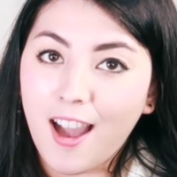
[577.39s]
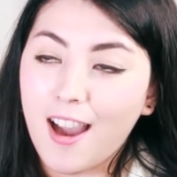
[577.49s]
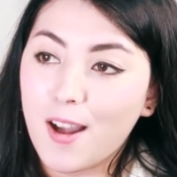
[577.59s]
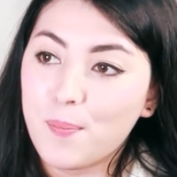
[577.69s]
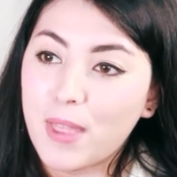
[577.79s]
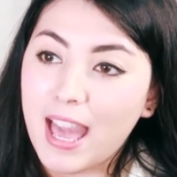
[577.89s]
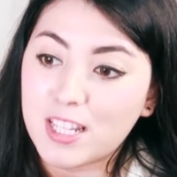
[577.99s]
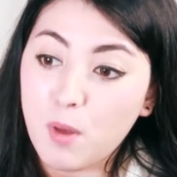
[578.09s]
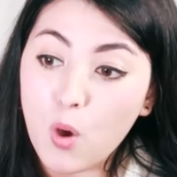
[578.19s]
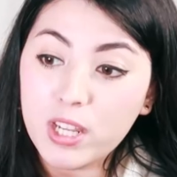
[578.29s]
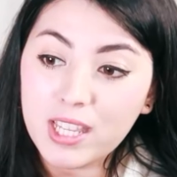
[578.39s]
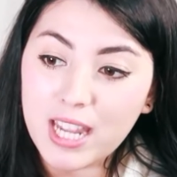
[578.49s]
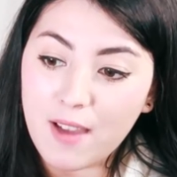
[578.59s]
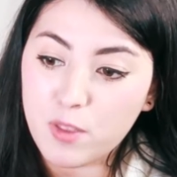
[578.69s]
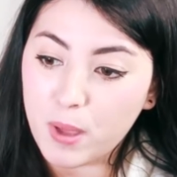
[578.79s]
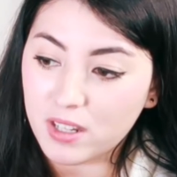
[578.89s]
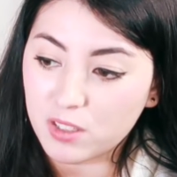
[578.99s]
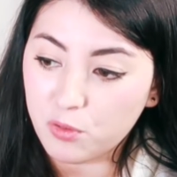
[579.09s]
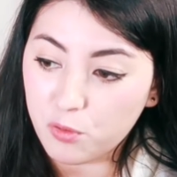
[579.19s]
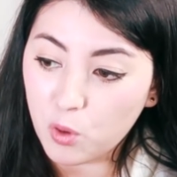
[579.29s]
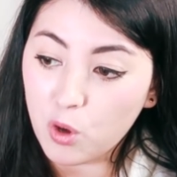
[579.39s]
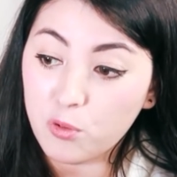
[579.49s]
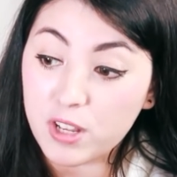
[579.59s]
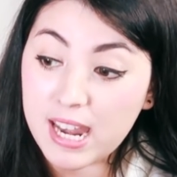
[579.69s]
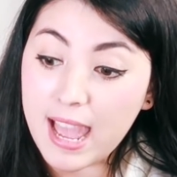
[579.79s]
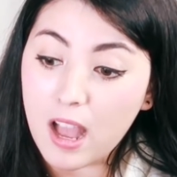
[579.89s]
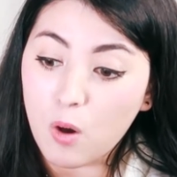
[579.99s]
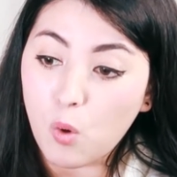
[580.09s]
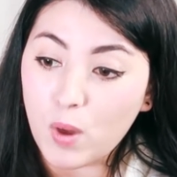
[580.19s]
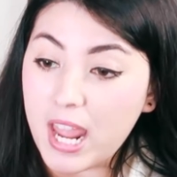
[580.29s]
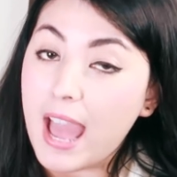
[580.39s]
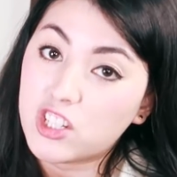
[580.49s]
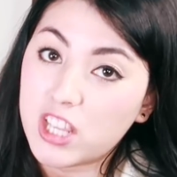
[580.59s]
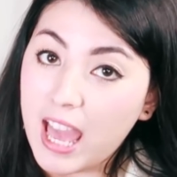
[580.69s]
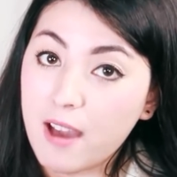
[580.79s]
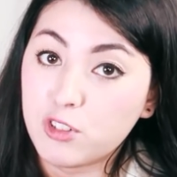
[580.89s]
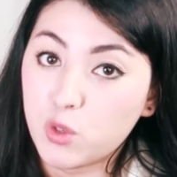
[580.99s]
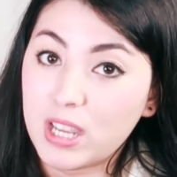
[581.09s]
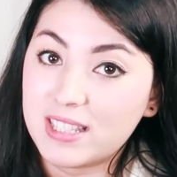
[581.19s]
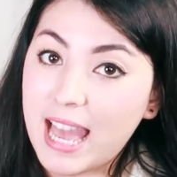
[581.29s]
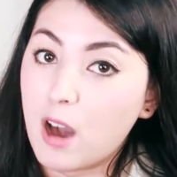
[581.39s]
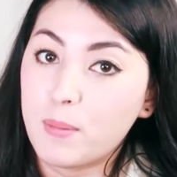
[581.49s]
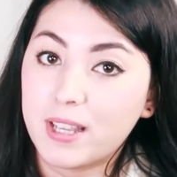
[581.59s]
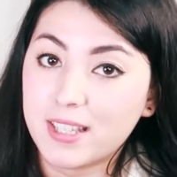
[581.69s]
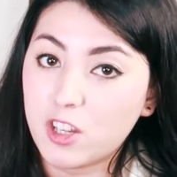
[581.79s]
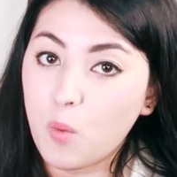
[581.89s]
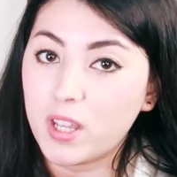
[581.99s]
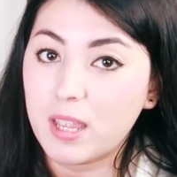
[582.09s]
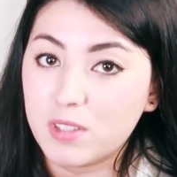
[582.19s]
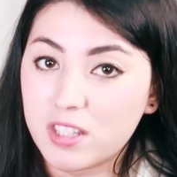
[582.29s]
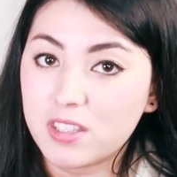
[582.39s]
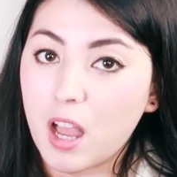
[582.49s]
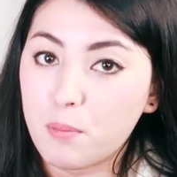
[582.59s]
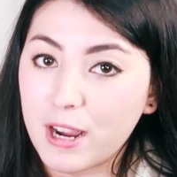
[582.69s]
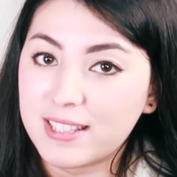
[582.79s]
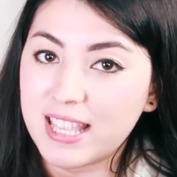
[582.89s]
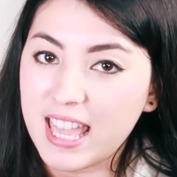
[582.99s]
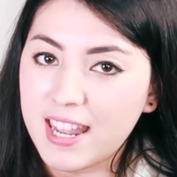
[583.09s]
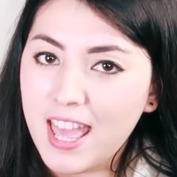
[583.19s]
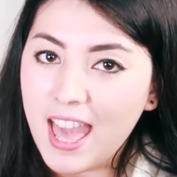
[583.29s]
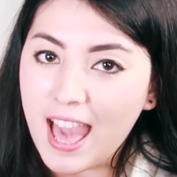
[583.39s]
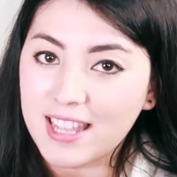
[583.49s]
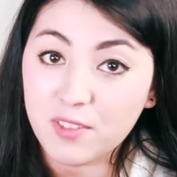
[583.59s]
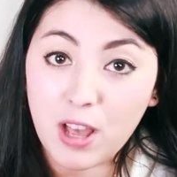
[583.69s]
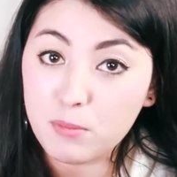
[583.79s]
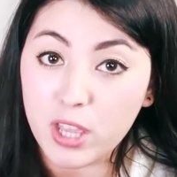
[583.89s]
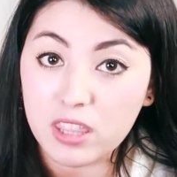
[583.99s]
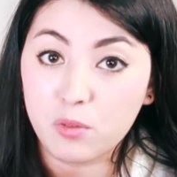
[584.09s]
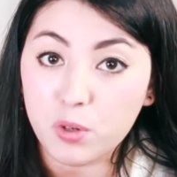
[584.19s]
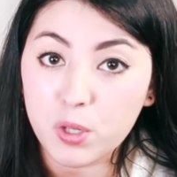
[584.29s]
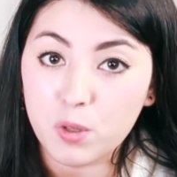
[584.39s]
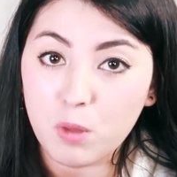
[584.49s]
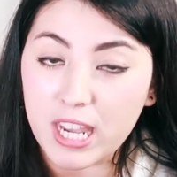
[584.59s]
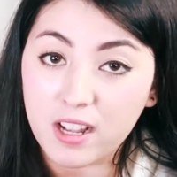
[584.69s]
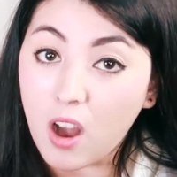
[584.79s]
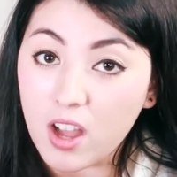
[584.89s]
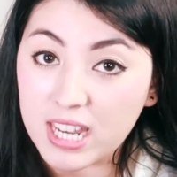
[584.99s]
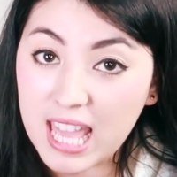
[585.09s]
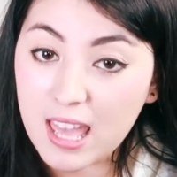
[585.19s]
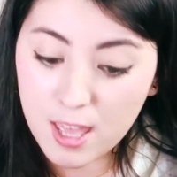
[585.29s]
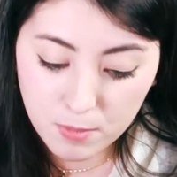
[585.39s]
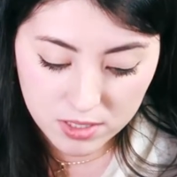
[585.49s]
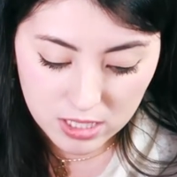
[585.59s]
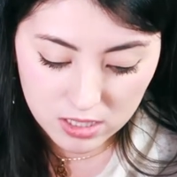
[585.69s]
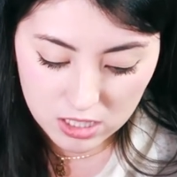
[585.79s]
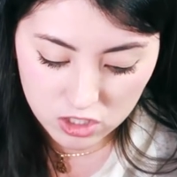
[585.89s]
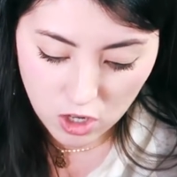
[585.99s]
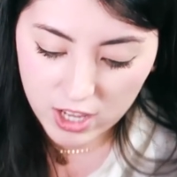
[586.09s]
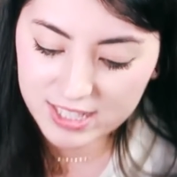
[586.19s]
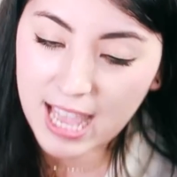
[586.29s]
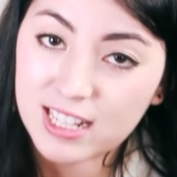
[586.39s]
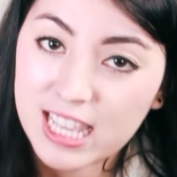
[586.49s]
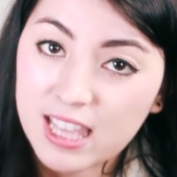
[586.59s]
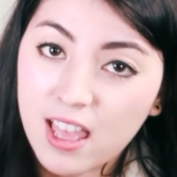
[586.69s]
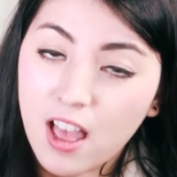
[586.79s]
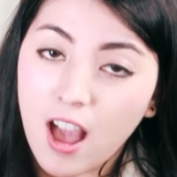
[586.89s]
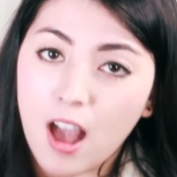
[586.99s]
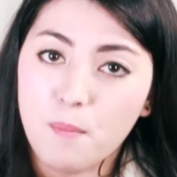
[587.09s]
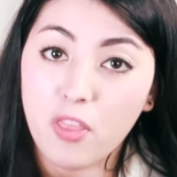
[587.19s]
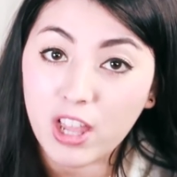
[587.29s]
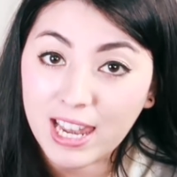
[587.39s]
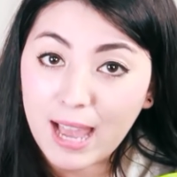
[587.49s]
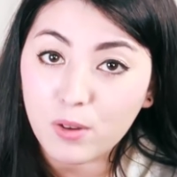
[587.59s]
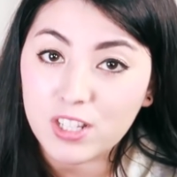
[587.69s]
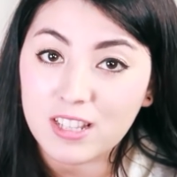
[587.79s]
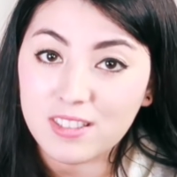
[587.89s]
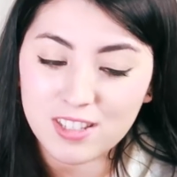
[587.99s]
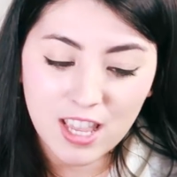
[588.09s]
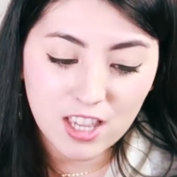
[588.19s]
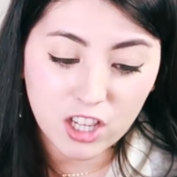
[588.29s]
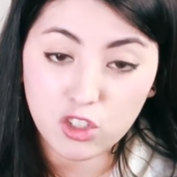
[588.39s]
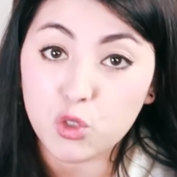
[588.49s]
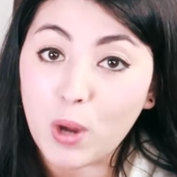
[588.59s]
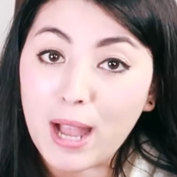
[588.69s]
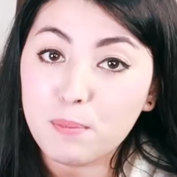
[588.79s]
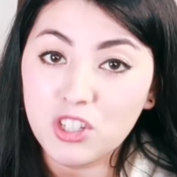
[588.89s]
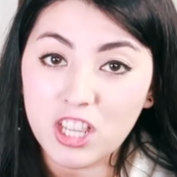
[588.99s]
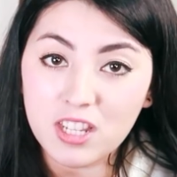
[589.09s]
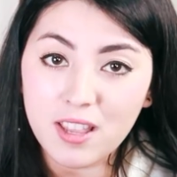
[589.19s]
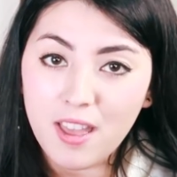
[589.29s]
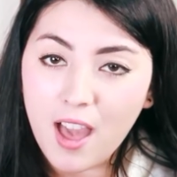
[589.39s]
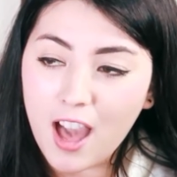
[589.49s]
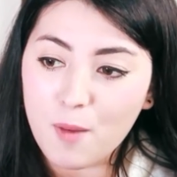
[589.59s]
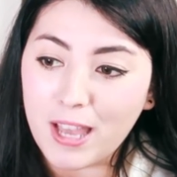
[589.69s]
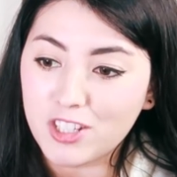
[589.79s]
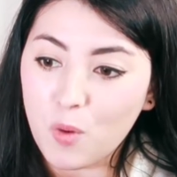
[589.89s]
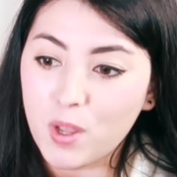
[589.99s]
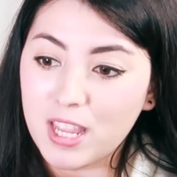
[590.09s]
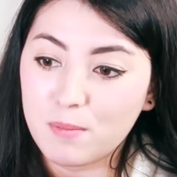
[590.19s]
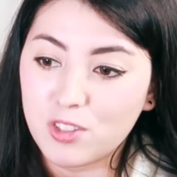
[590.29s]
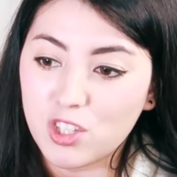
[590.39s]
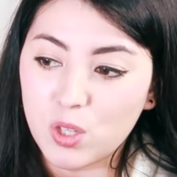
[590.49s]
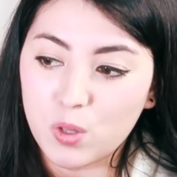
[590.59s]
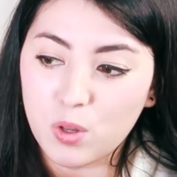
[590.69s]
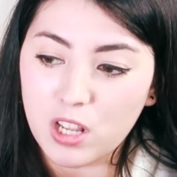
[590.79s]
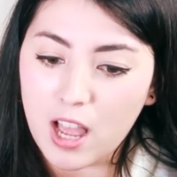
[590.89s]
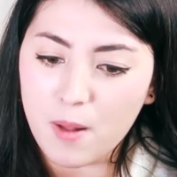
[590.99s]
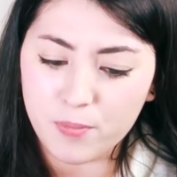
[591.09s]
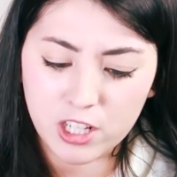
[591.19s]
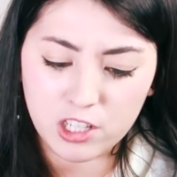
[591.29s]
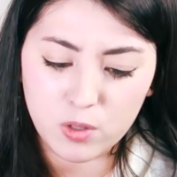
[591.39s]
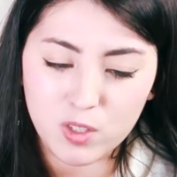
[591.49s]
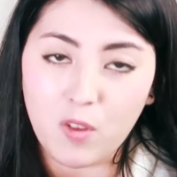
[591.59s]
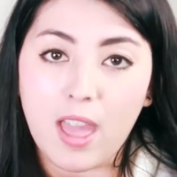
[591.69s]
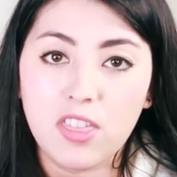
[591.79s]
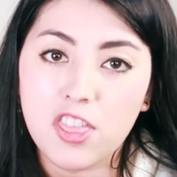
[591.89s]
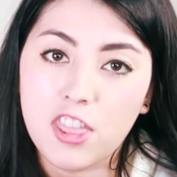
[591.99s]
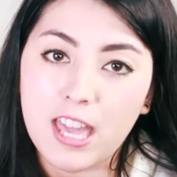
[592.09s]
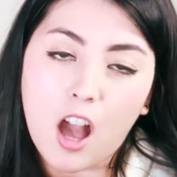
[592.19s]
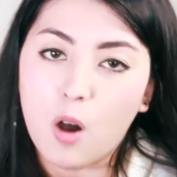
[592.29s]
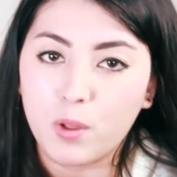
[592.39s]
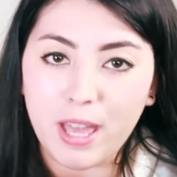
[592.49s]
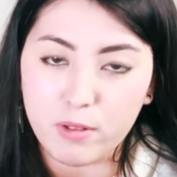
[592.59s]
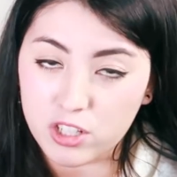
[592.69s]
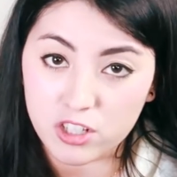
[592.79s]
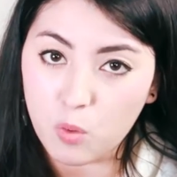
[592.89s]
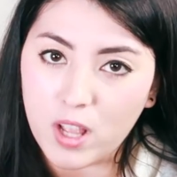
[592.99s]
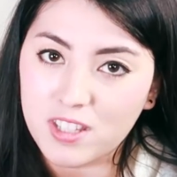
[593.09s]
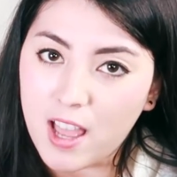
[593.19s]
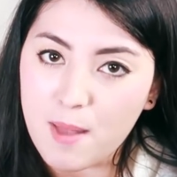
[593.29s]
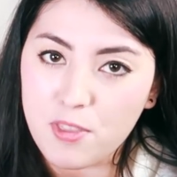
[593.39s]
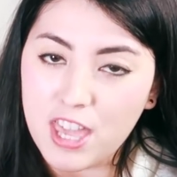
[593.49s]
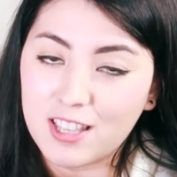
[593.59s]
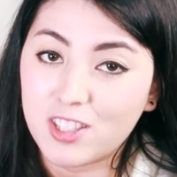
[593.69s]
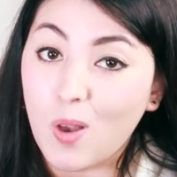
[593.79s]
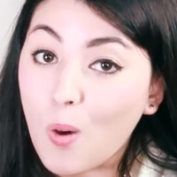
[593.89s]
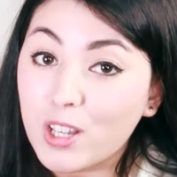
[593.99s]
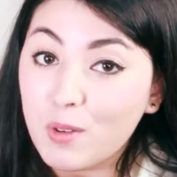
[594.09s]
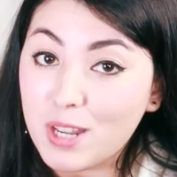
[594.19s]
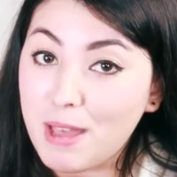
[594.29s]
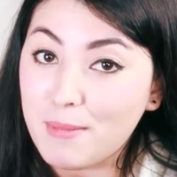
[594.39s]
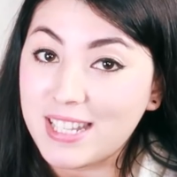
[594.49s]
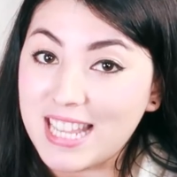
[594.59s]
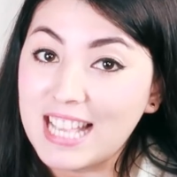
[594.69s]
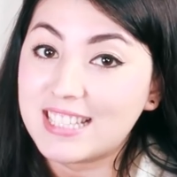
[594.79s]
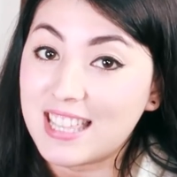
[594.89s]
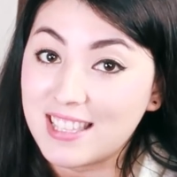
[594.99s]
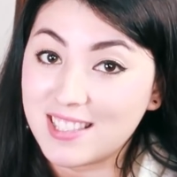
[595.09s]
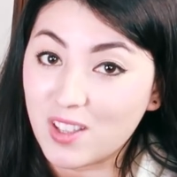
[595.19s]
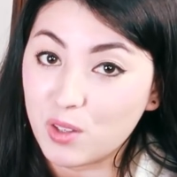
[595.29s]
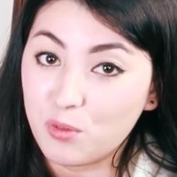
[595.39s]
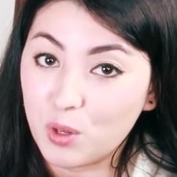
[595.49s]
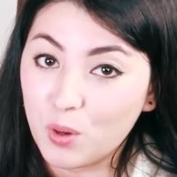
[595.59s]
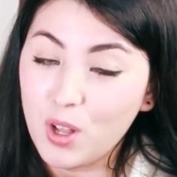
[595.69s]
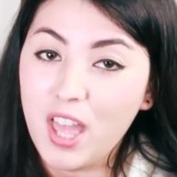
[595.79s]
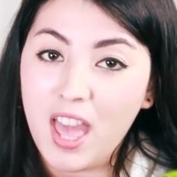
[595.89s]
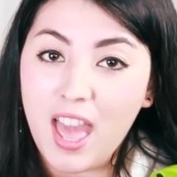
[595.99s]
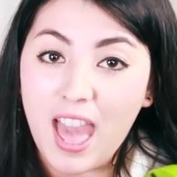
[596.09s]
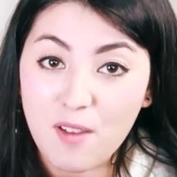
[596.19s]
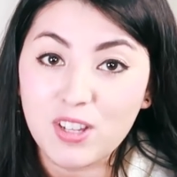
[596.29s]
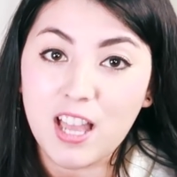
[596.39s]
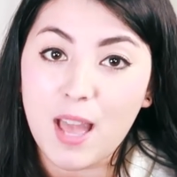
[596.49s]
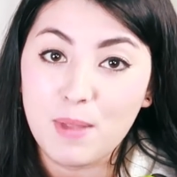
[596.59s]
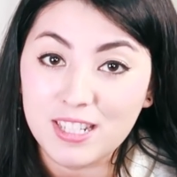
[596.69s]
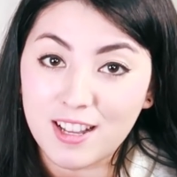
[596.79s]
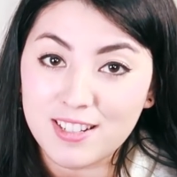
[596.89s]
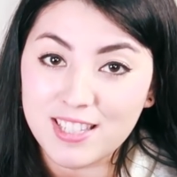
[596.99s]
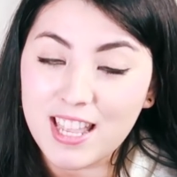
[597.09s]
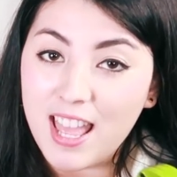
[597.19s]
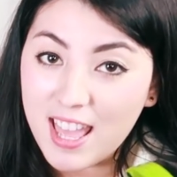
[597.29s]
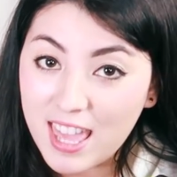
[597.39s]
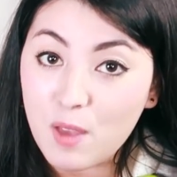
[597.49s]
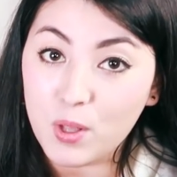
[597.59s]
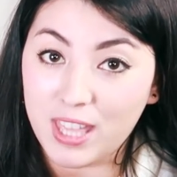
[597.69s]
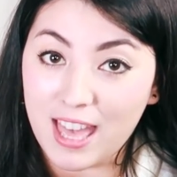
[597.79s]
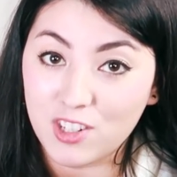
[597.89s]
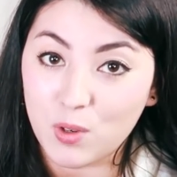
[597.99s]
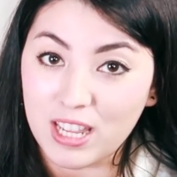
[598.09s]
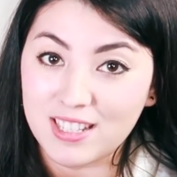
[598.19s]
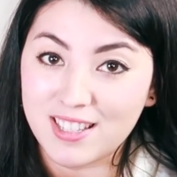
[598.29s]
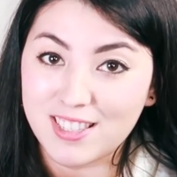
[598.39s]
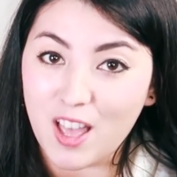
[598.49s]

And I'm only gonna have the button on the floor for now when I actually have treats out, because I don't want him to start pressing it and if I'm not in the room and I can't hear him because it's not exactly the loudest contraption, I don't want him to lose faith and think, oh well, that was just a one-time thing. So only when I'm at my desk and this is on the floor, every time he touches it, he will get a treat.